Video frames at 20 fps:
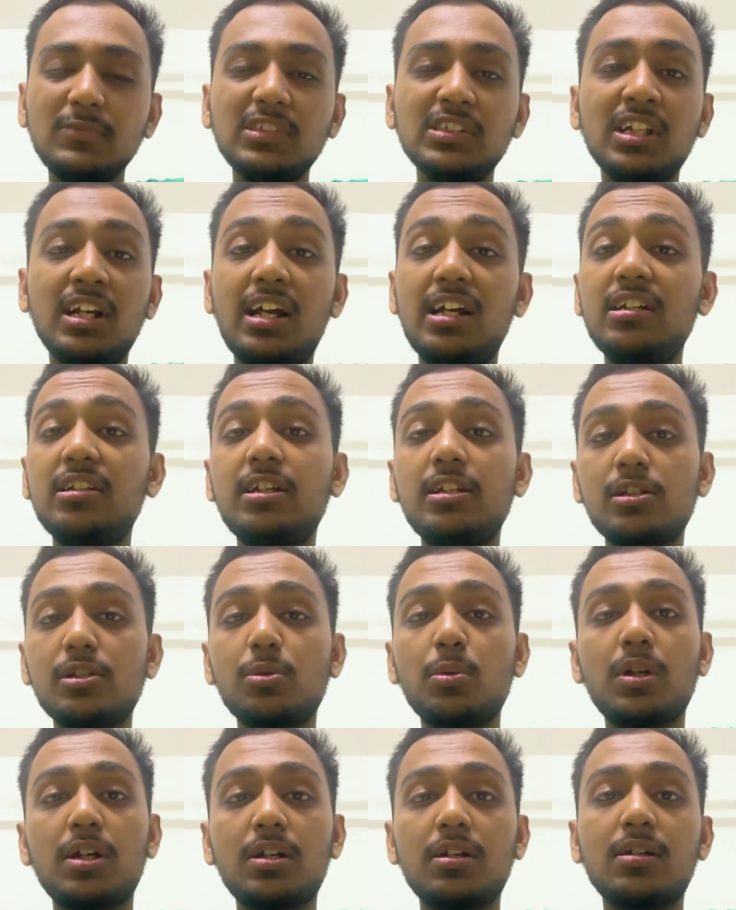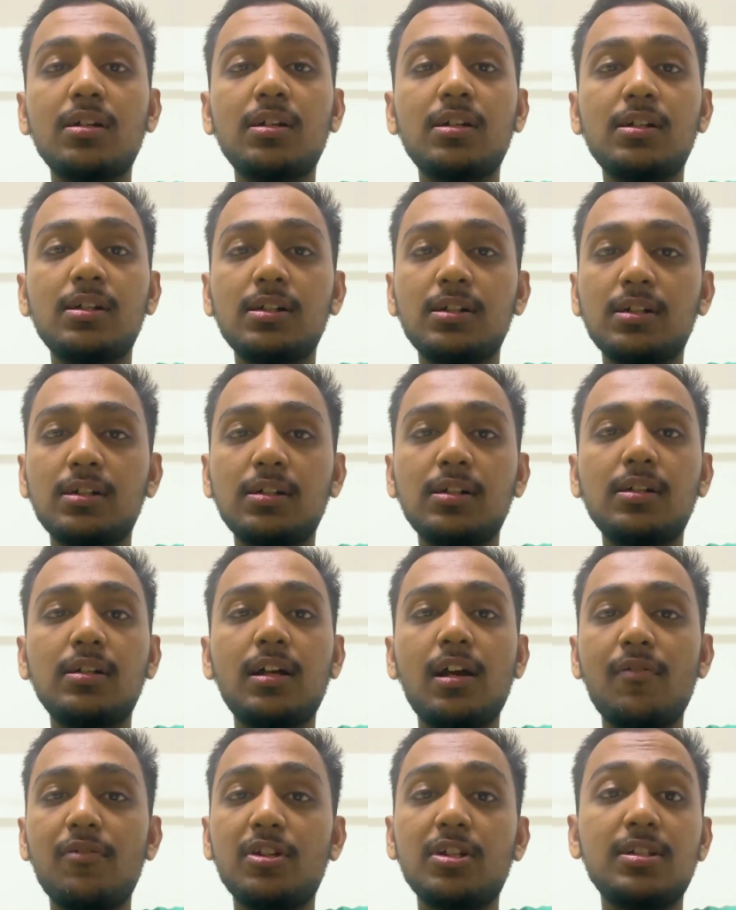And that's where
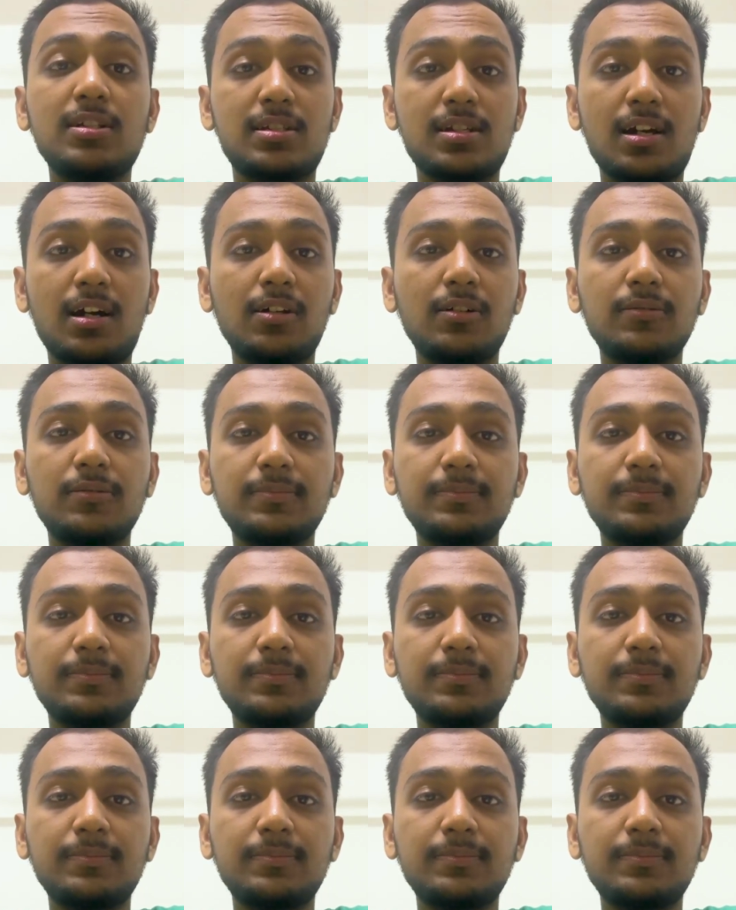everything starts.